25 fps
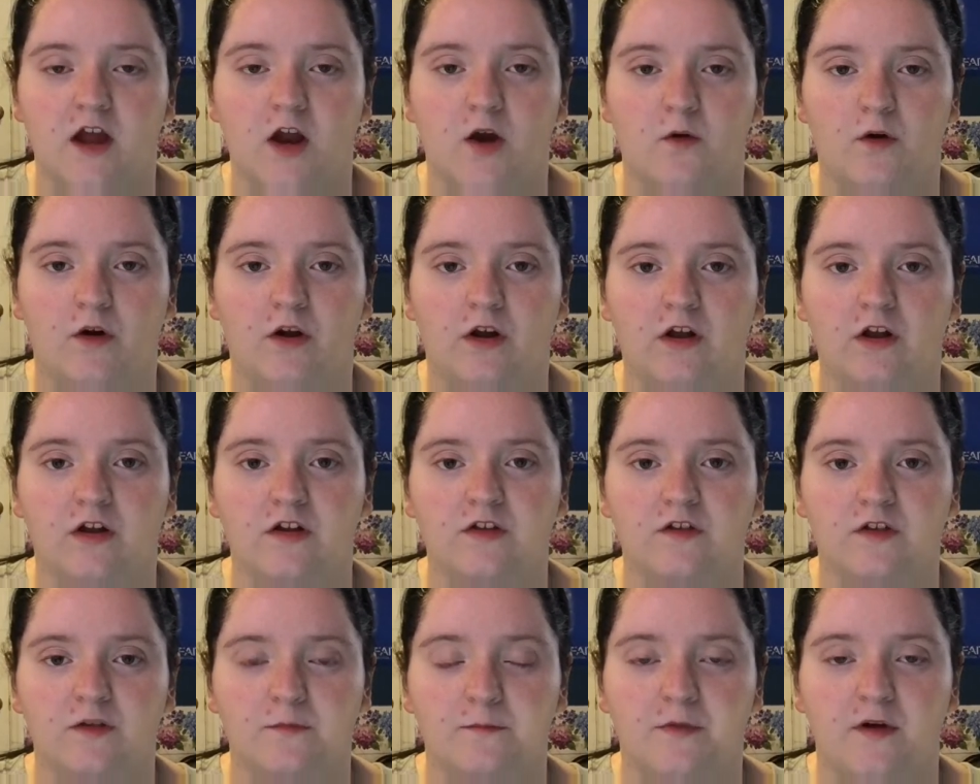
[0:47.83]
and we're
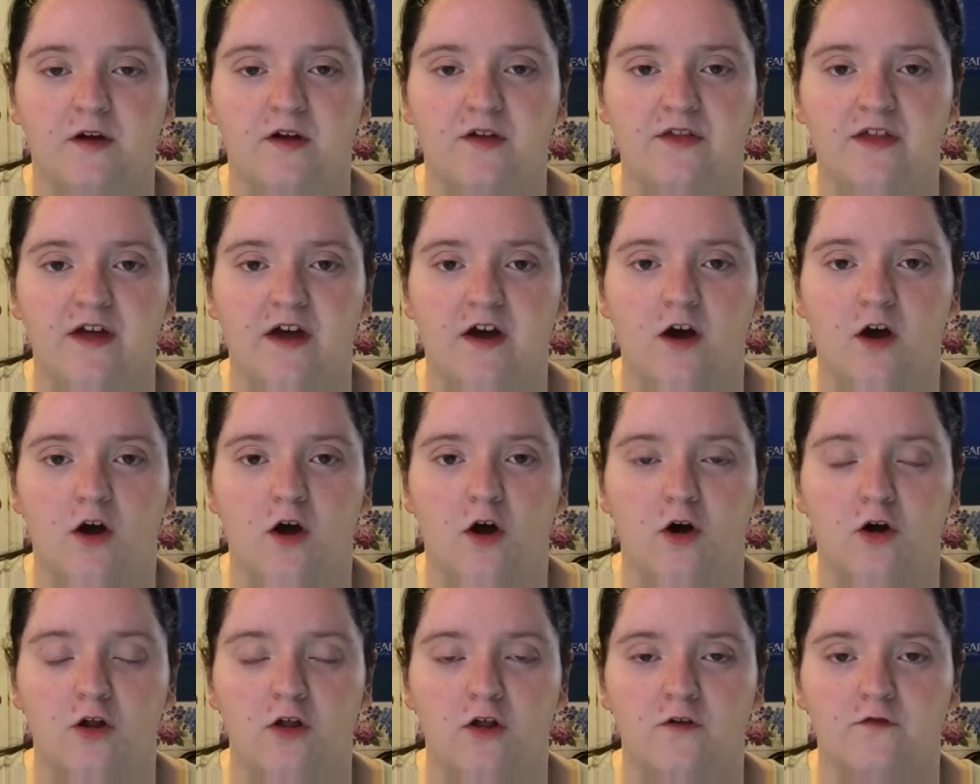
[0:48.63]
going to put that
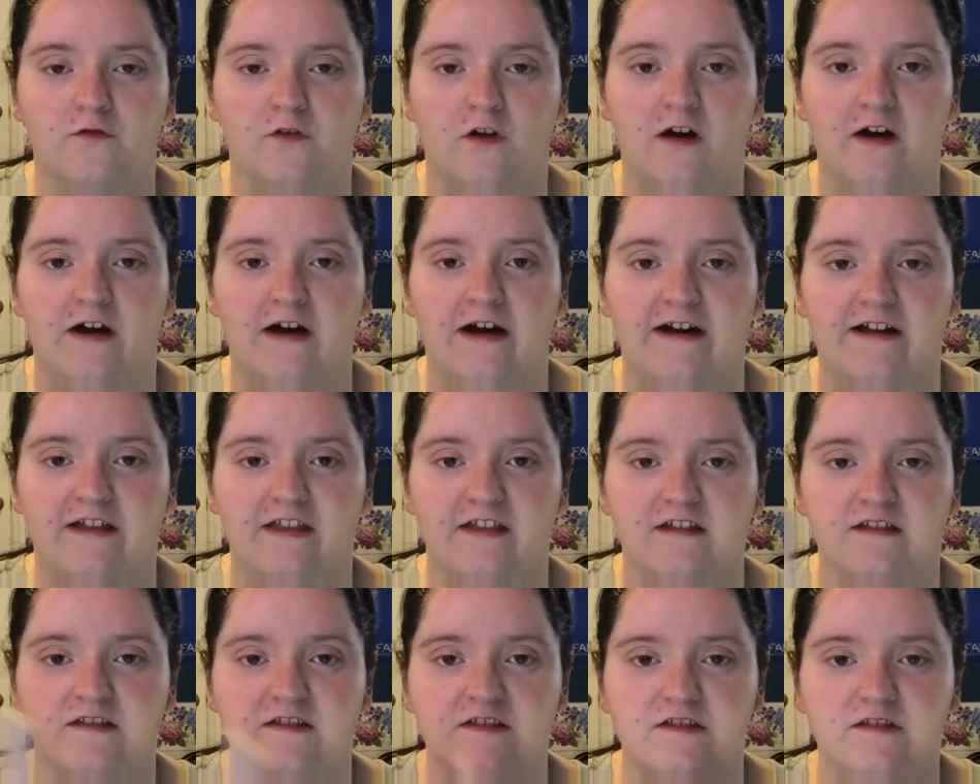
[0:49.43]
all over our
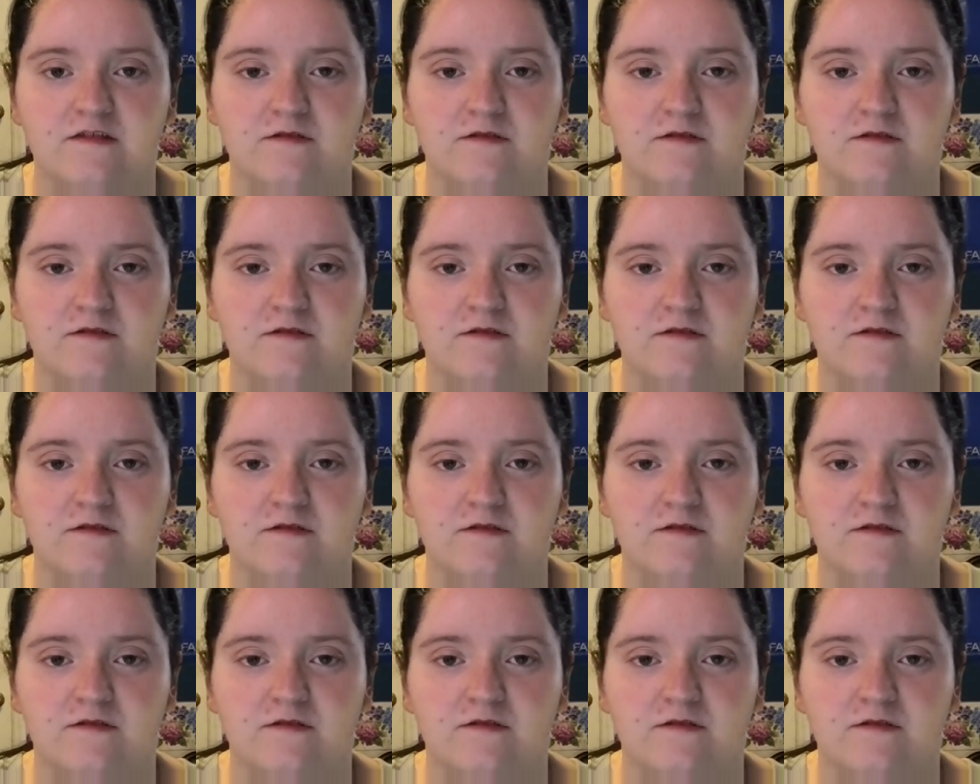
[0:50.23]
eyelids.